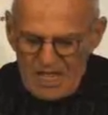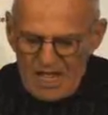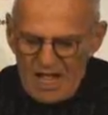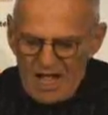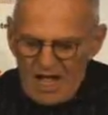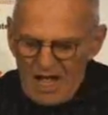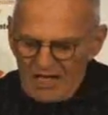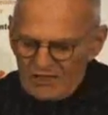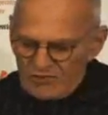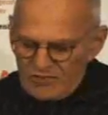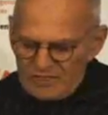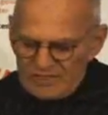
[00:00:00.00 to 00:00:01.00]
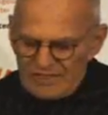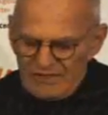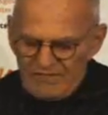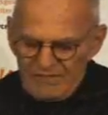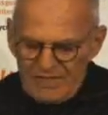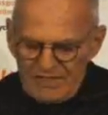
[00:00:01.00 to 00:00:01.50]
Hundreds
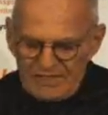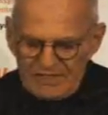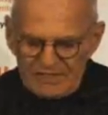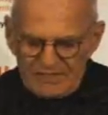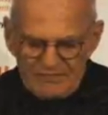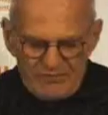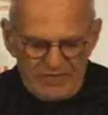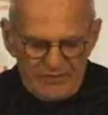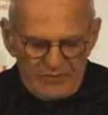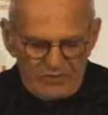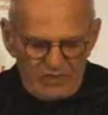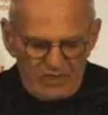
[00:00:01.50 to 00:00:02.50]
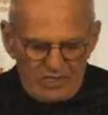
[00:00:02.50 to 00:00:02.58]
of millions of people